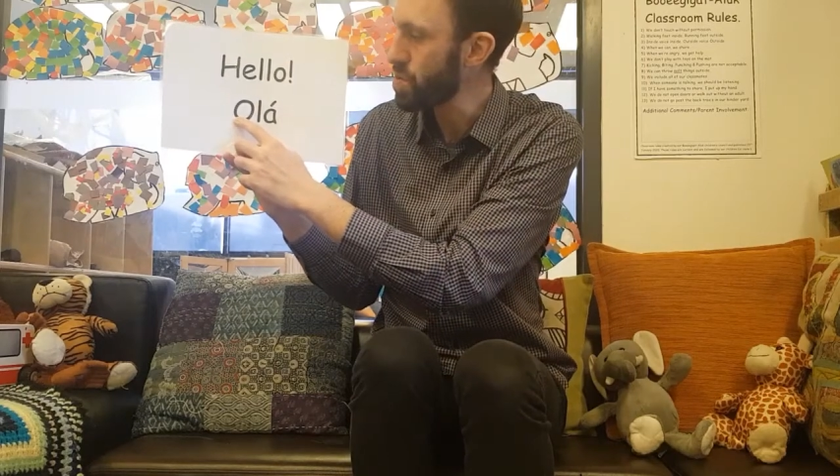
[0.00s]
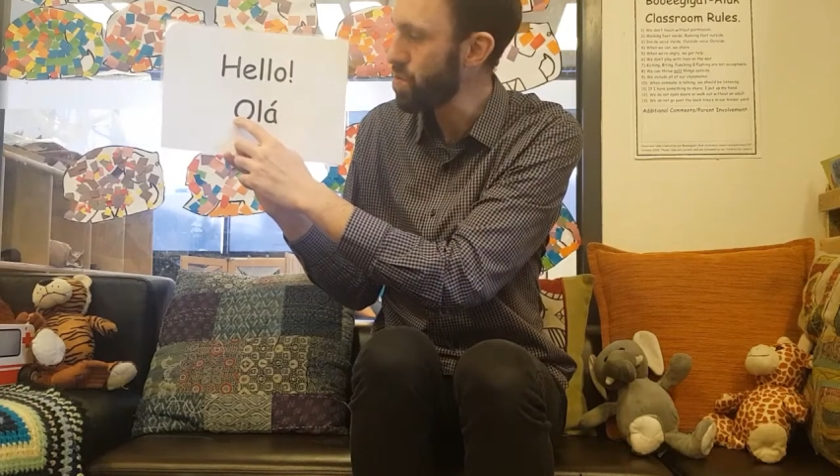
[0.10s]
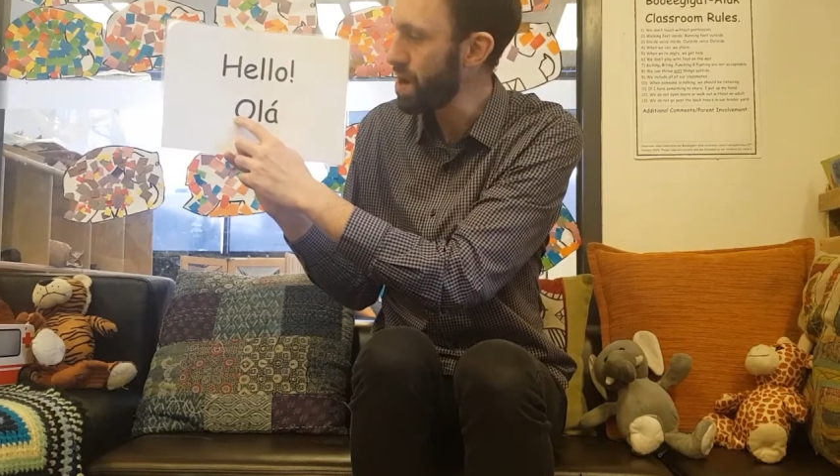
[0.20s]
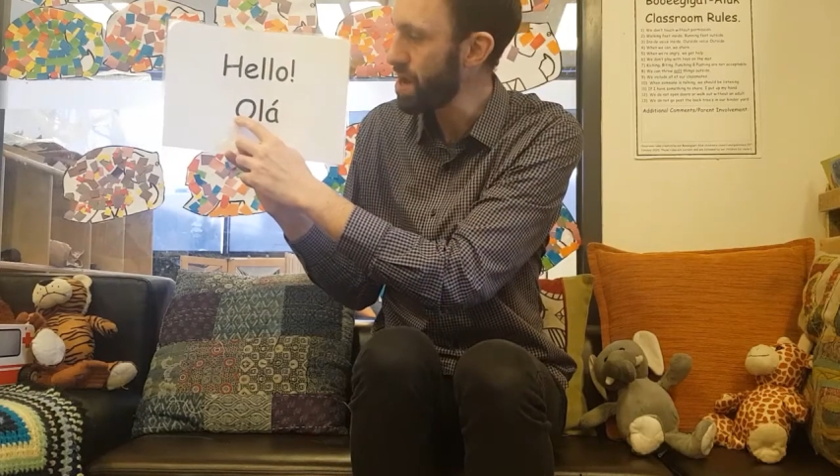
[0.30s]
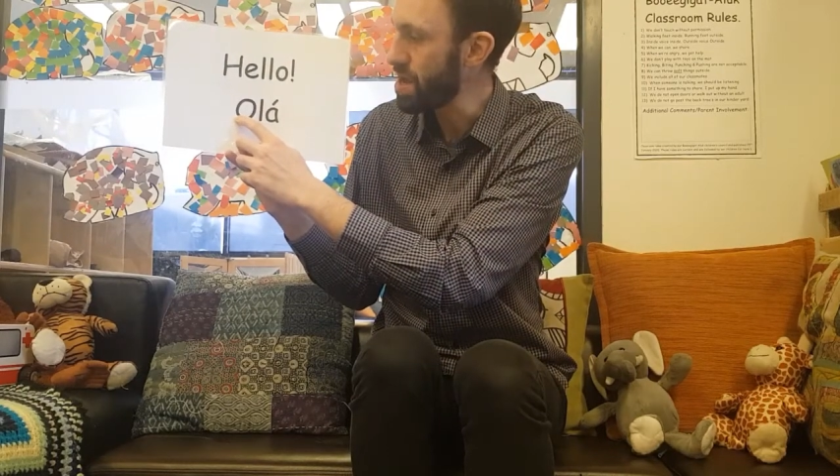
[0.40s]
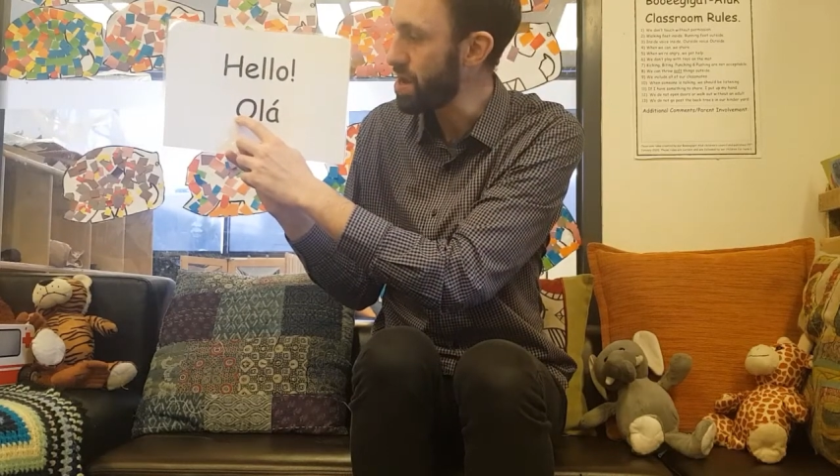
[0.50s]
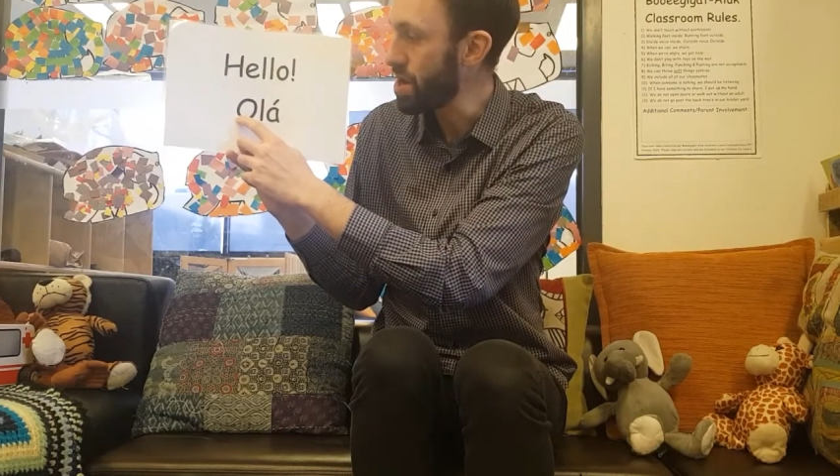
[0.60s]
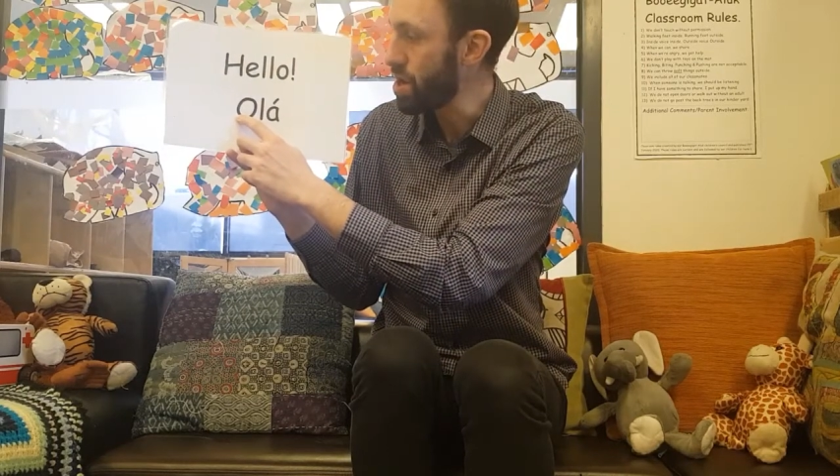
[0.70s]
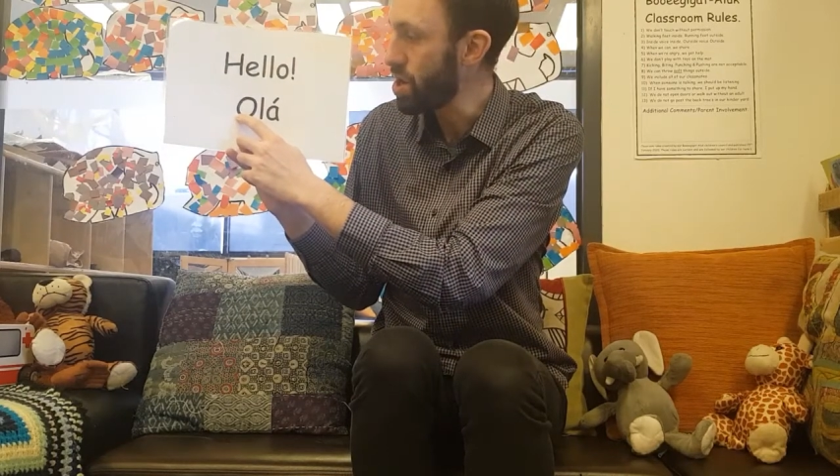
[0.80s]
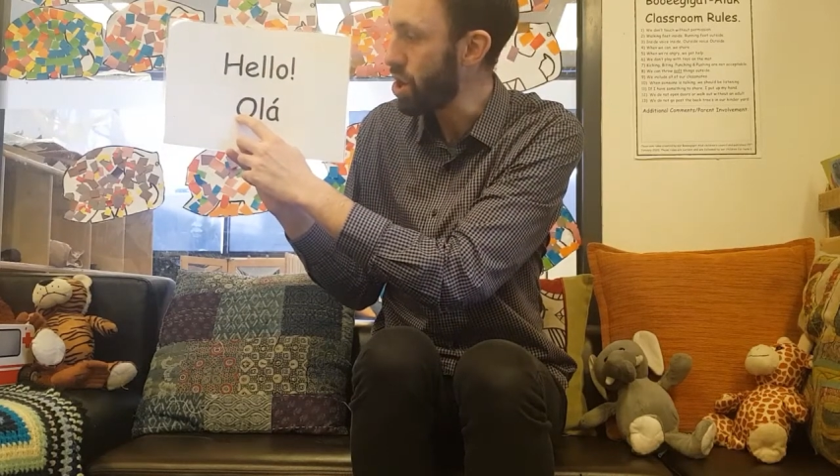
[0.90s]
1.
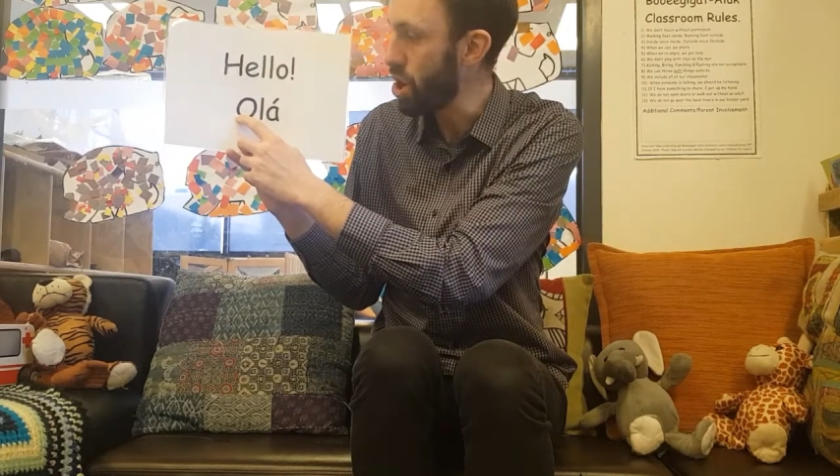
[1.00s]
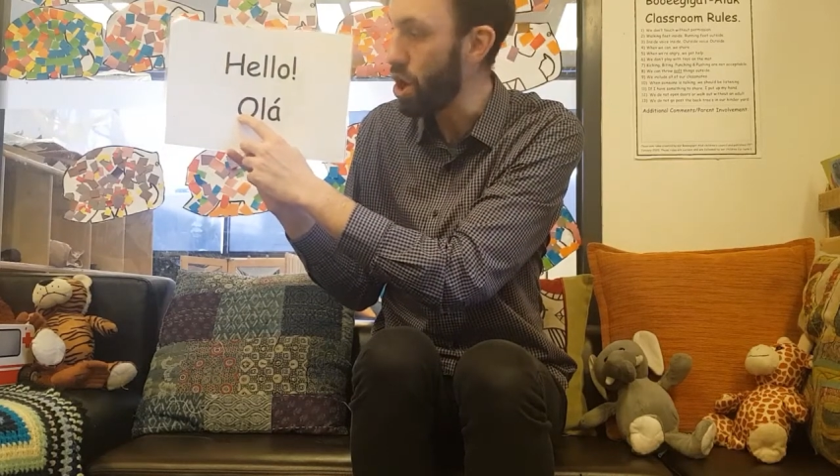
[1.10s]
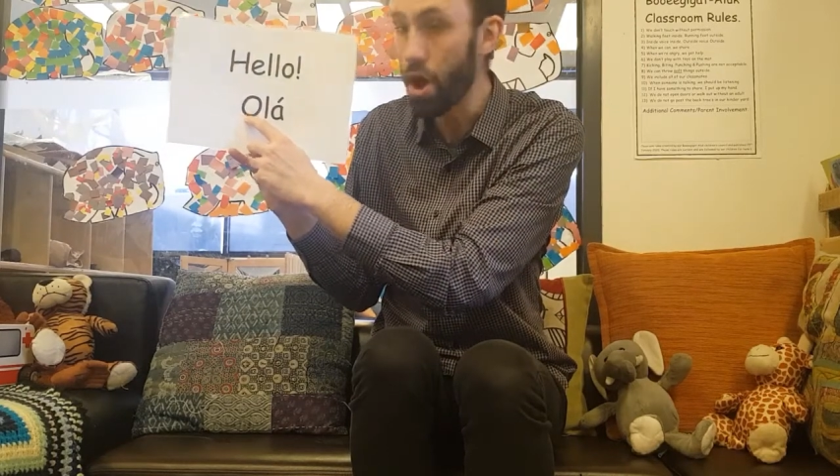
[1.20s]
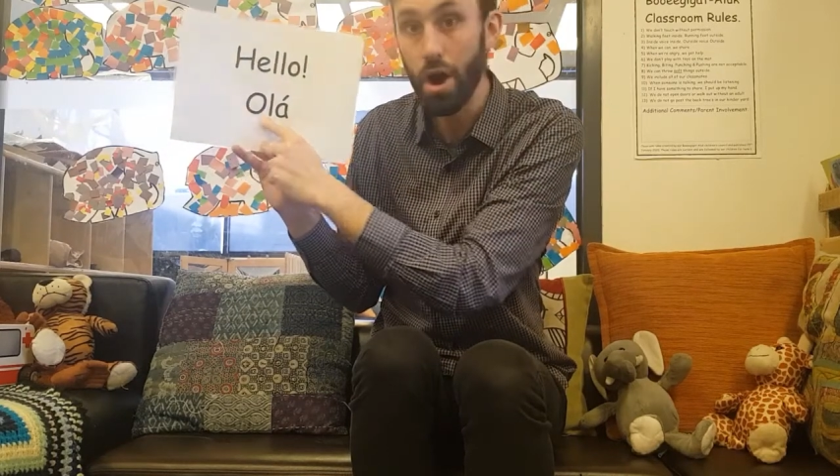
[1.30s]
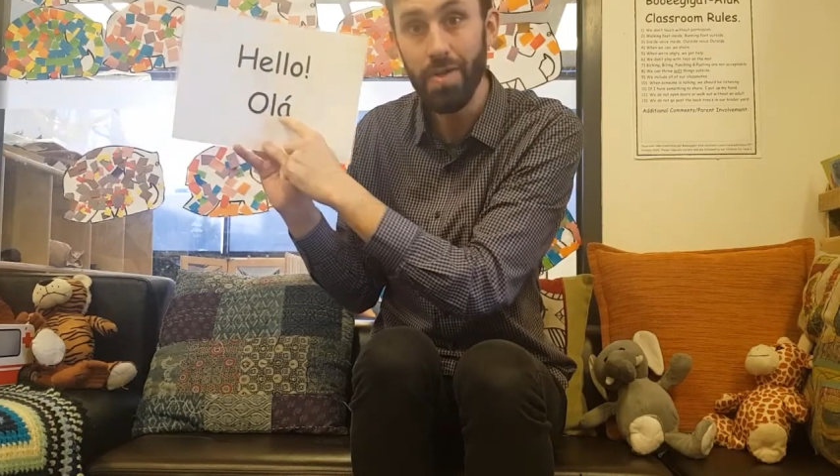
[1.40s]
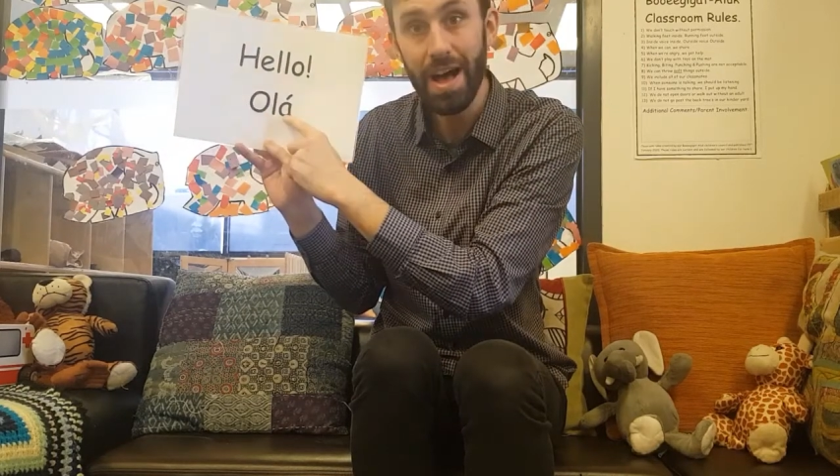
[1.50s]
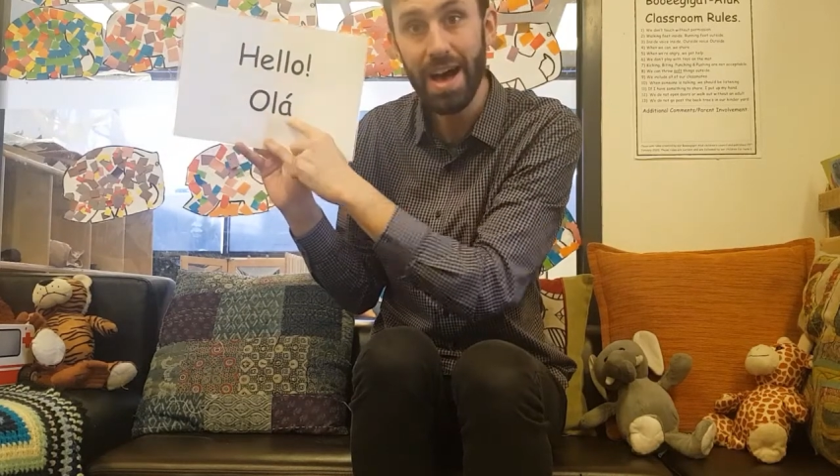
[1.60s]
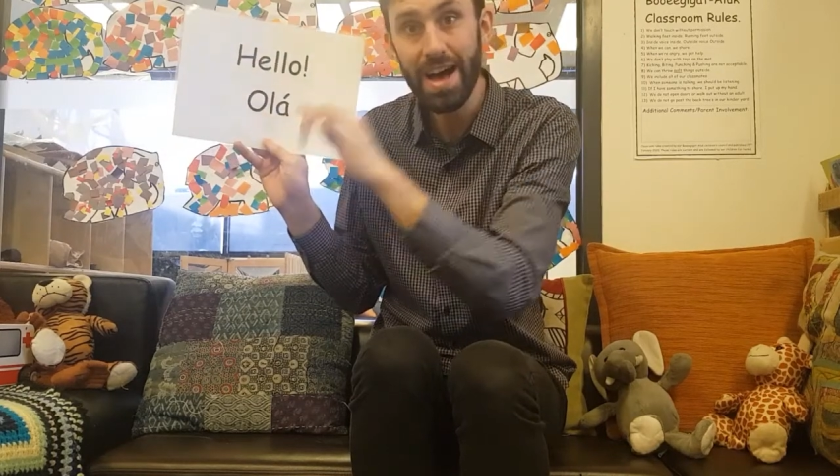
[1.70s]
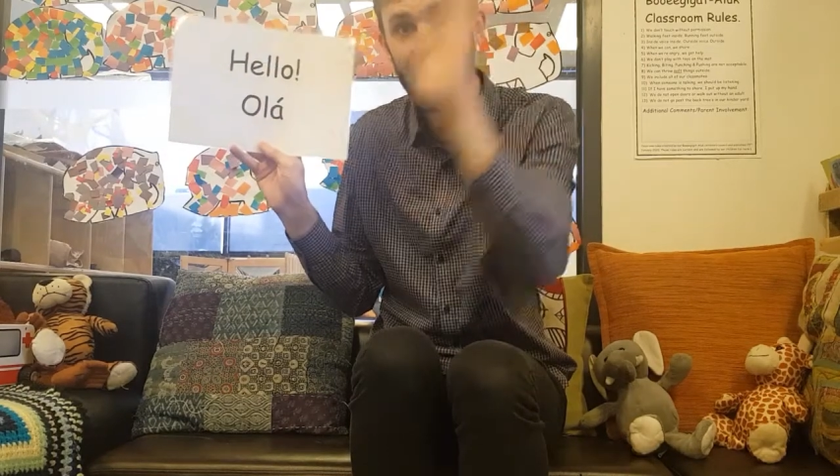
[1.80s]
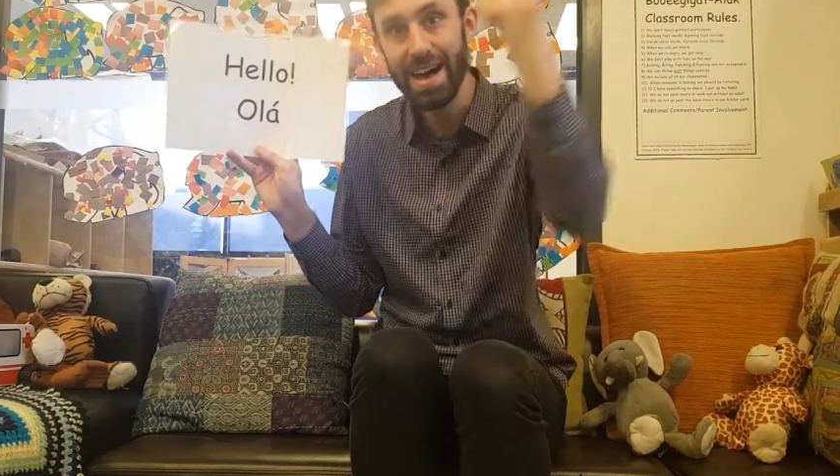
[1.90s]

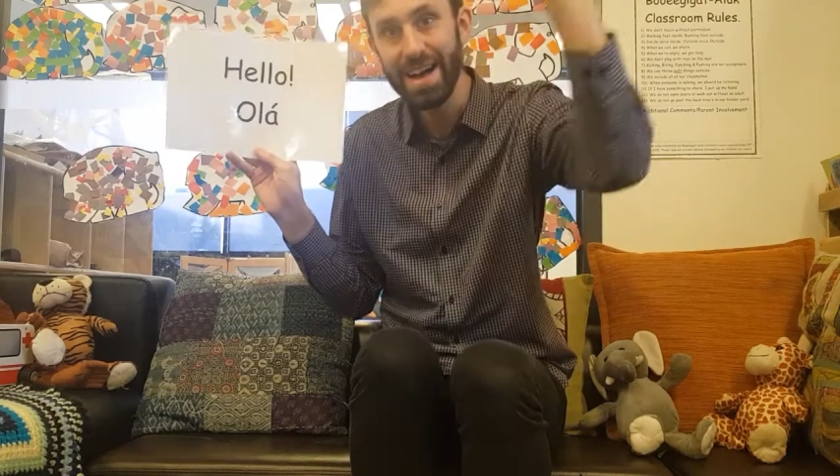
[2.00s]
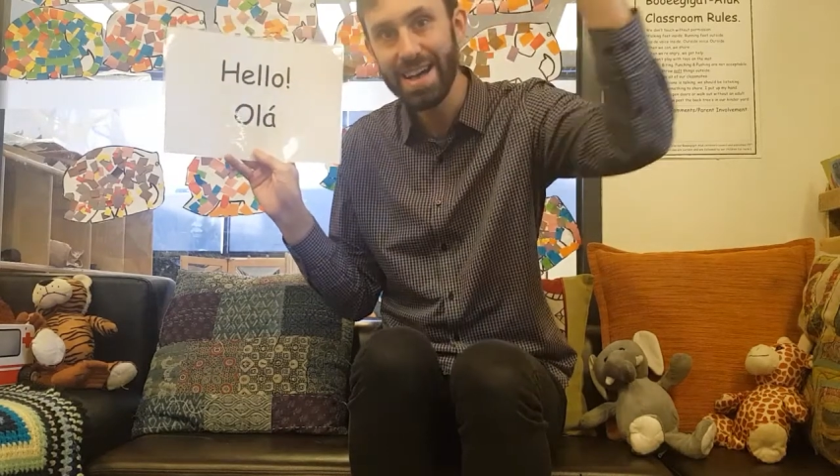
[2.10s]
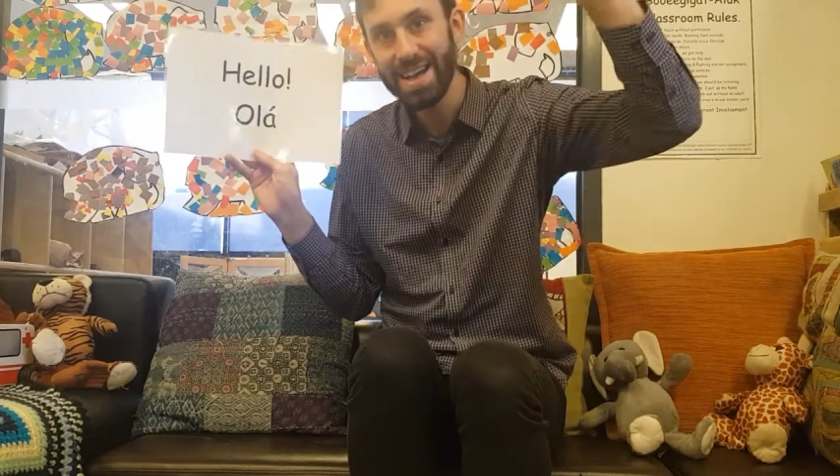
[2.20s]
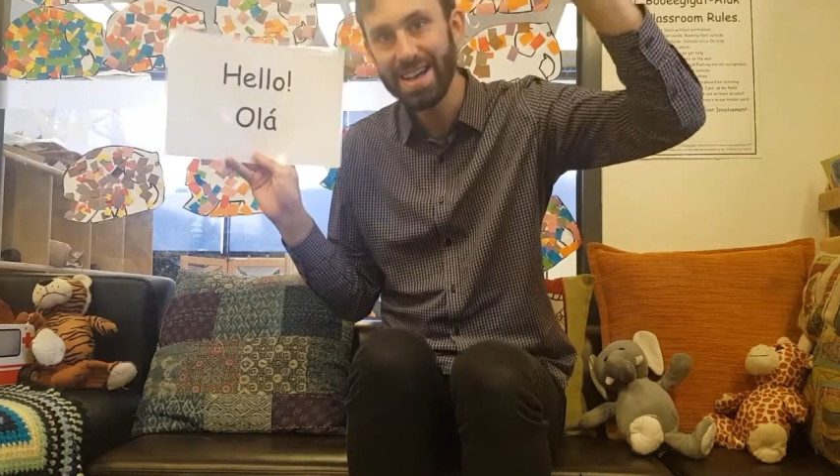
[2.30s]
Olá.